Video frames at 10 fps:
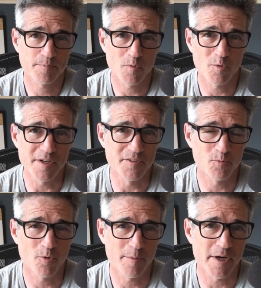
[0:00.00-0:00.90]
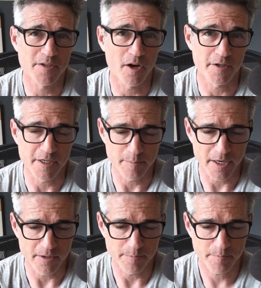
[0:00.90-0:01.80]
What am I talking
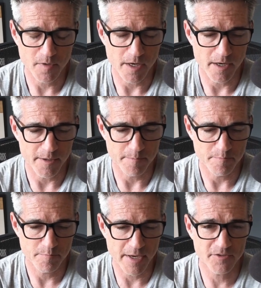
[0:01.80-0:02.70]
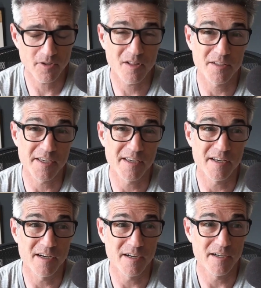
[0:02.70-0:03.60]
about? Basically,
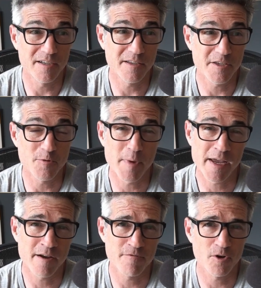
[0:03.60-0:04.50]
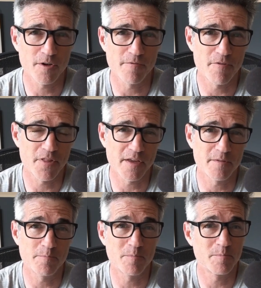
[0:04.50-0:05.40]
you may have heard of
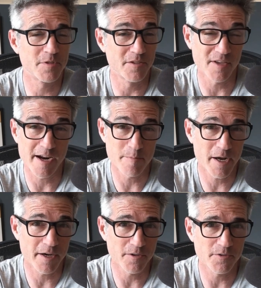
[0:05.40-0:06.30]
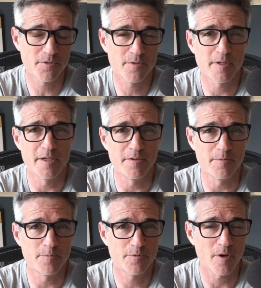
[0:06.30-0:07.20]
design patterns
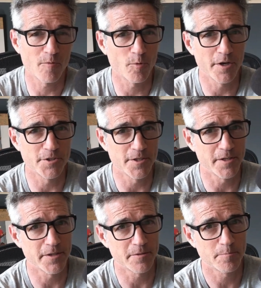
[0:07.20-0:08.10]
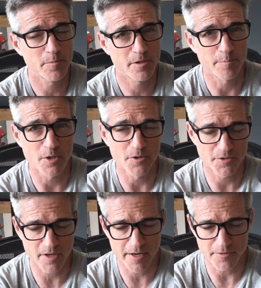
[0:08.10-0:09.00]
in software engineering, computer
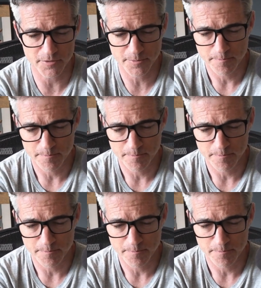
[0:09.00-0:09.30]
science.